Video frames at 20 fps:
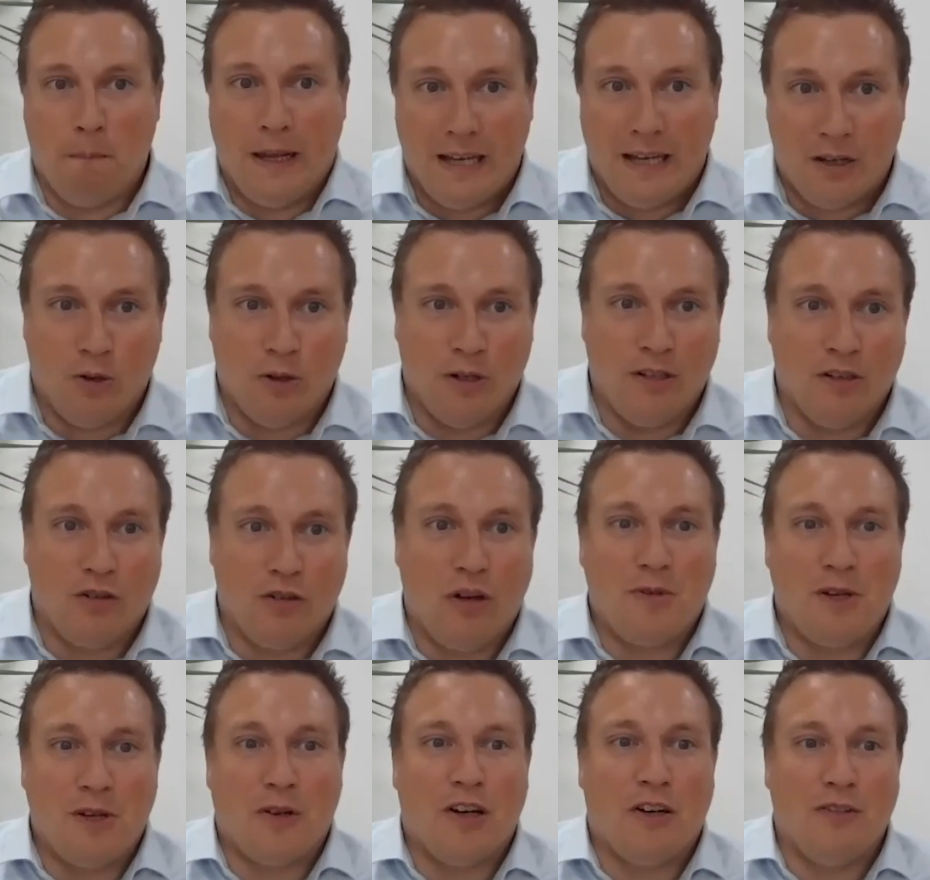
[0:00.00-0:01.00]
Bitcoin,
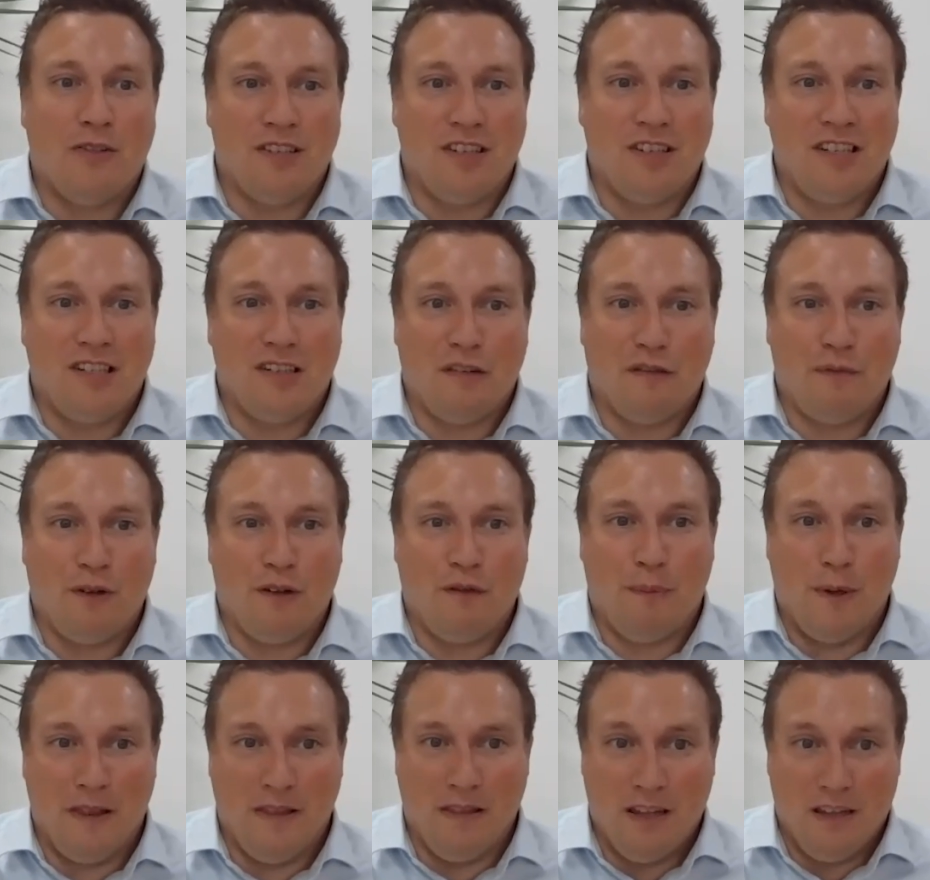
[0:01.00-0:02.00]
cryptocurrencies have
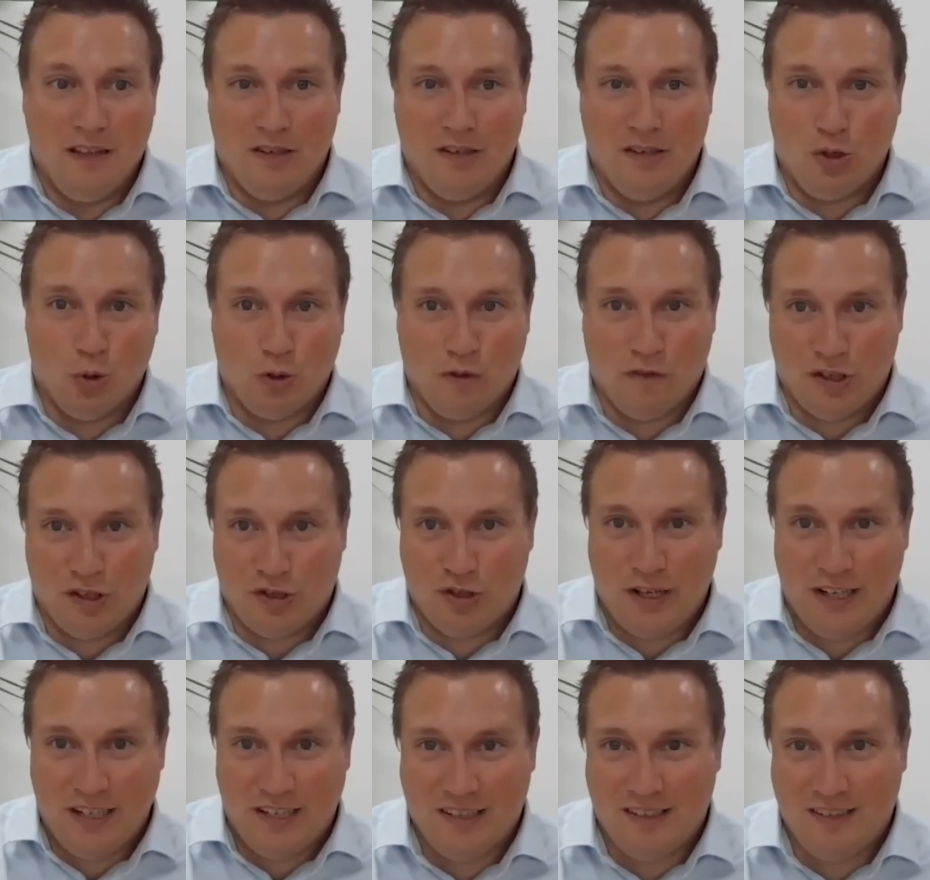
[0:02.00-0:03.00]
been the talk of the
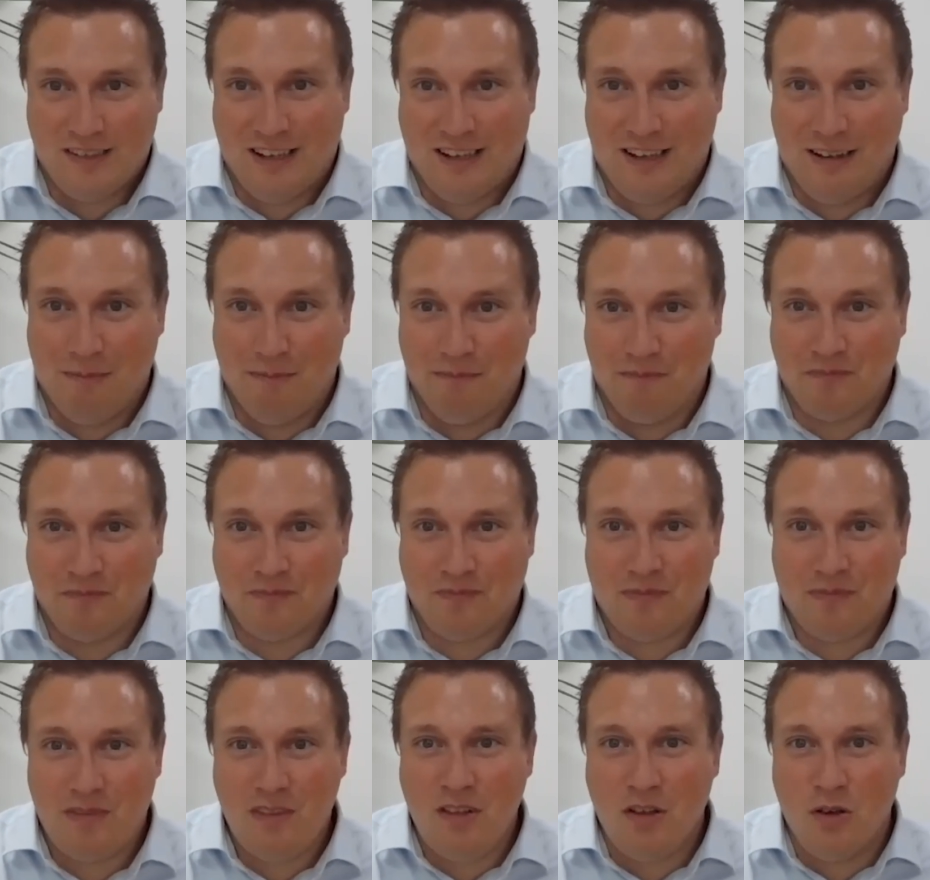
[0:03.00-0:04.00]
street on
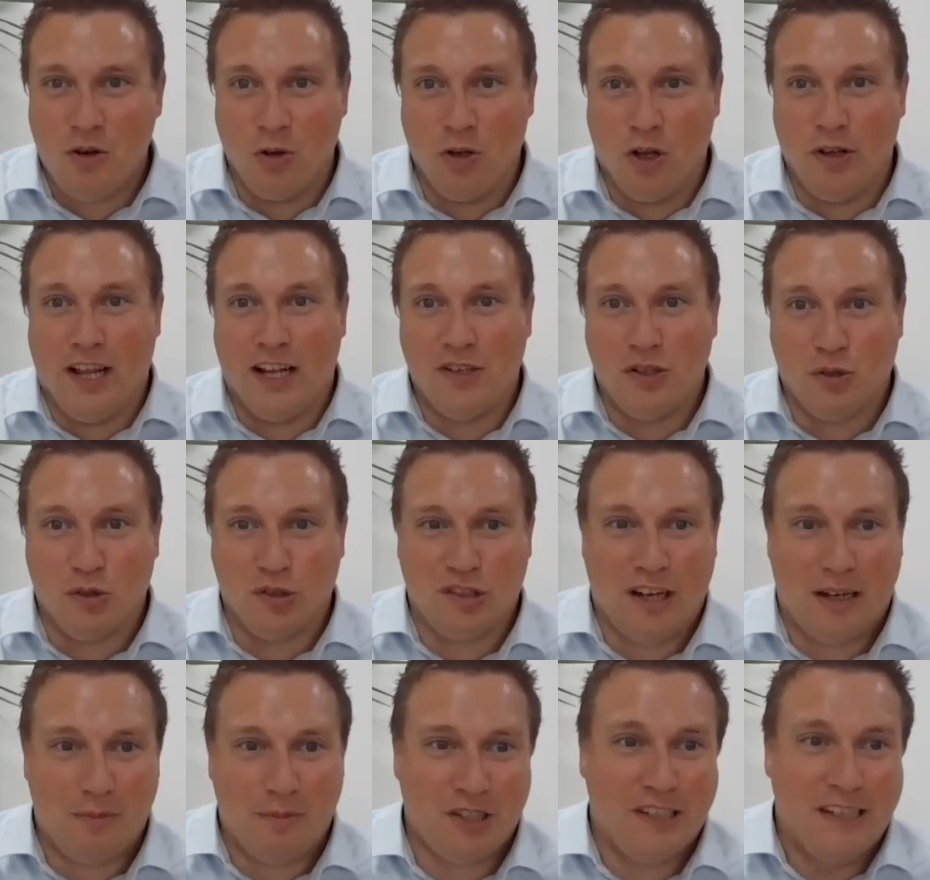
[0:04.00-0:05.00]
our
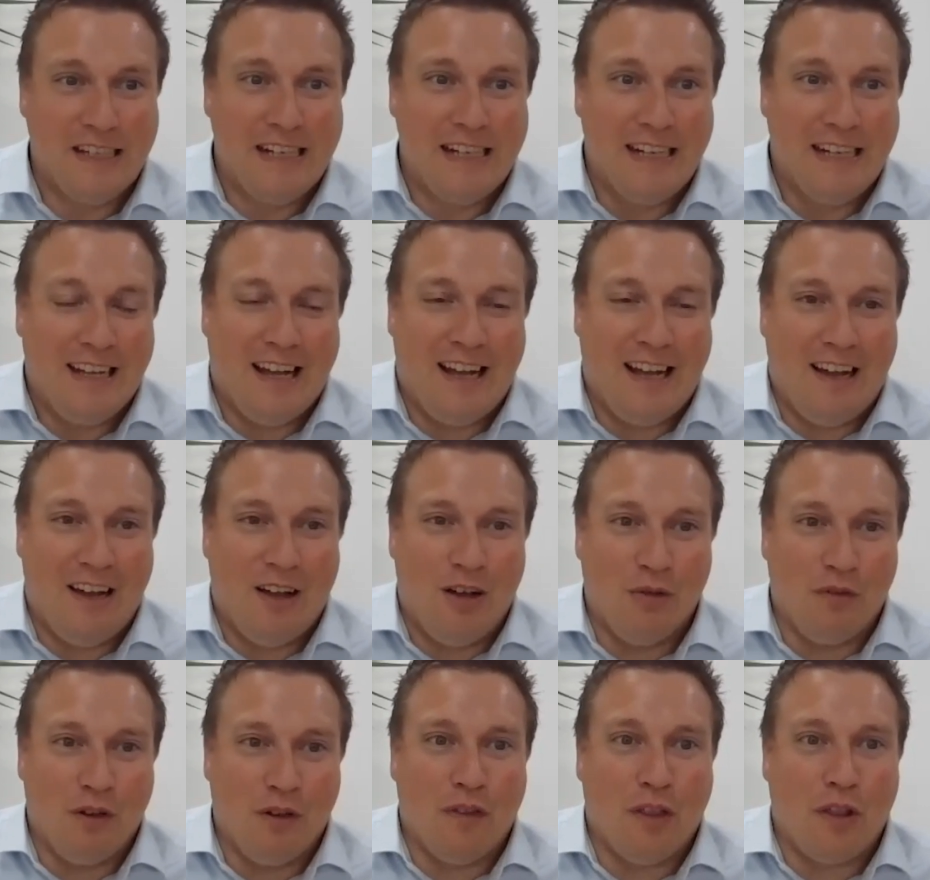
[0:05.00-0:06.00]
doorsteps
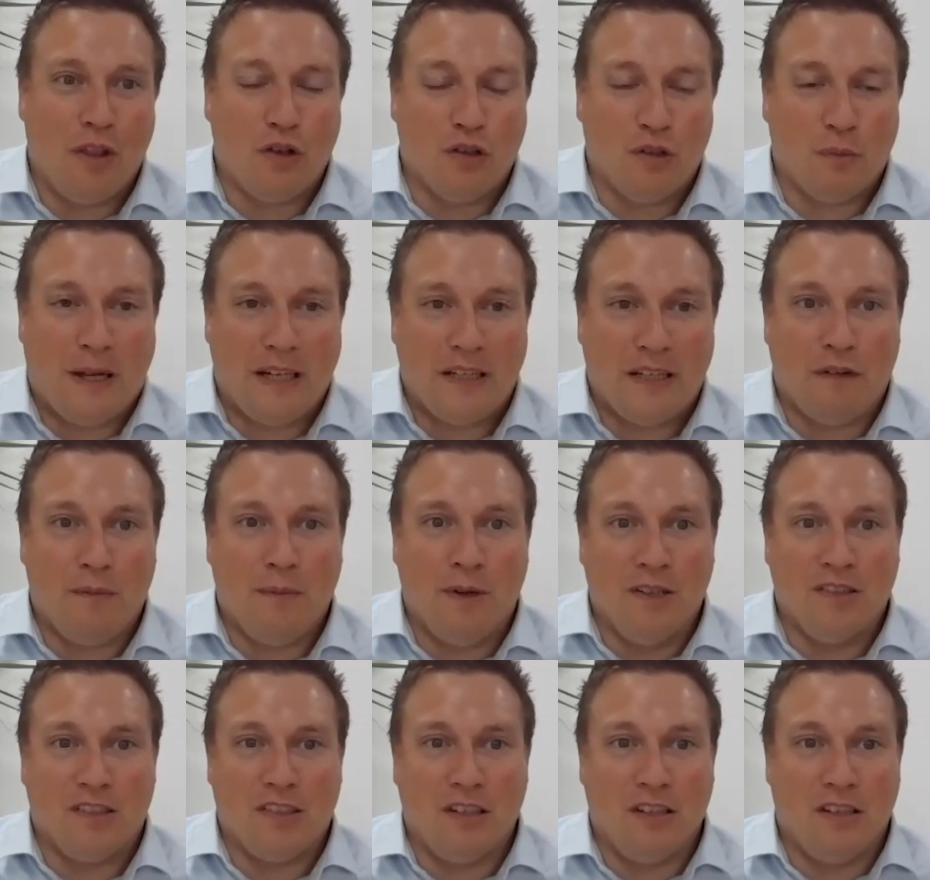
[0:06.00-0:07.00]
over the course of the past few
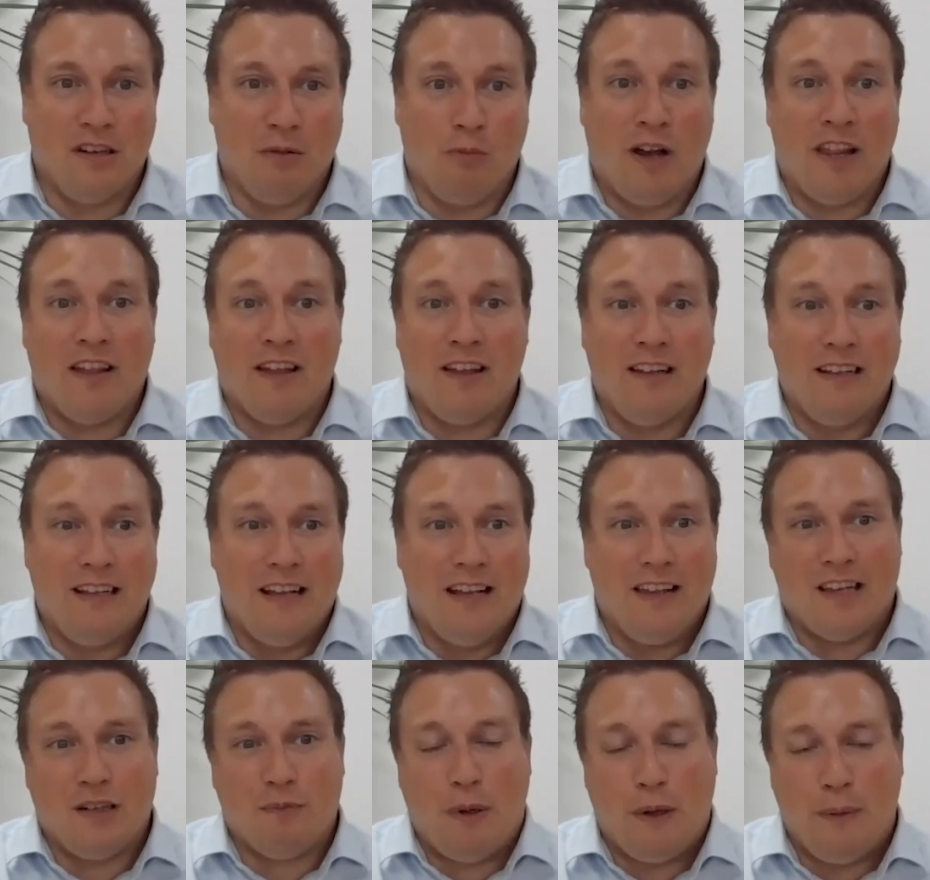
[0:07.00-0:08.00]
months, and whether
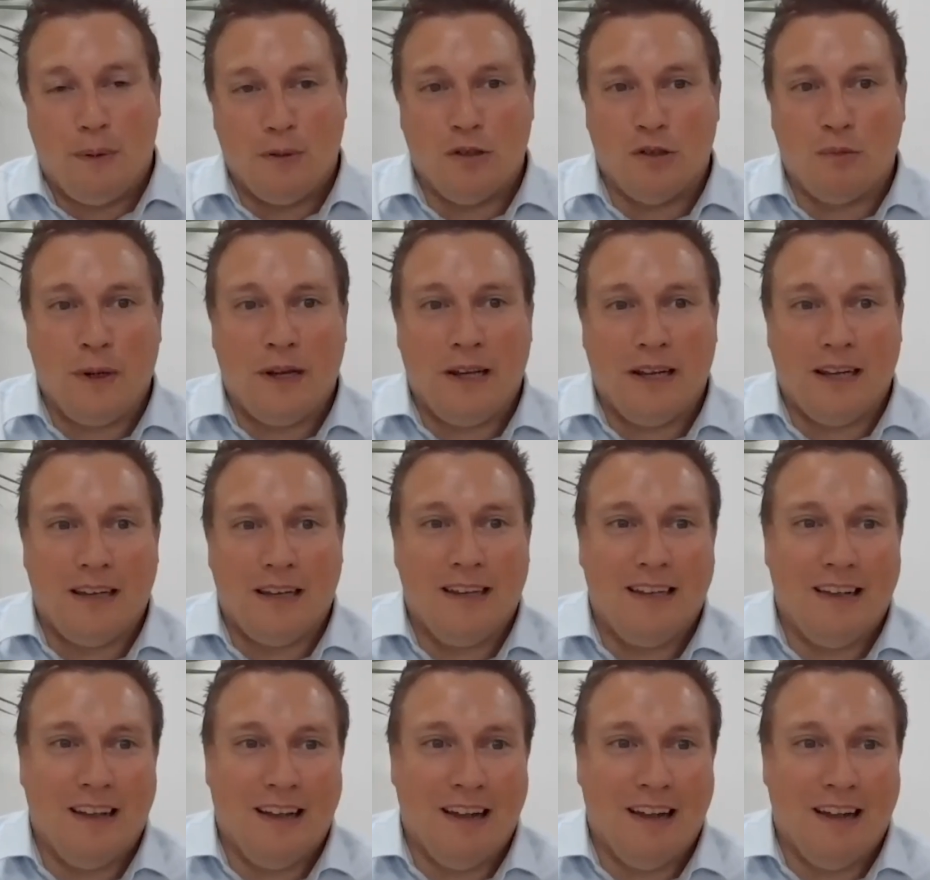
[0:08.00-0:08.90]
that's people just being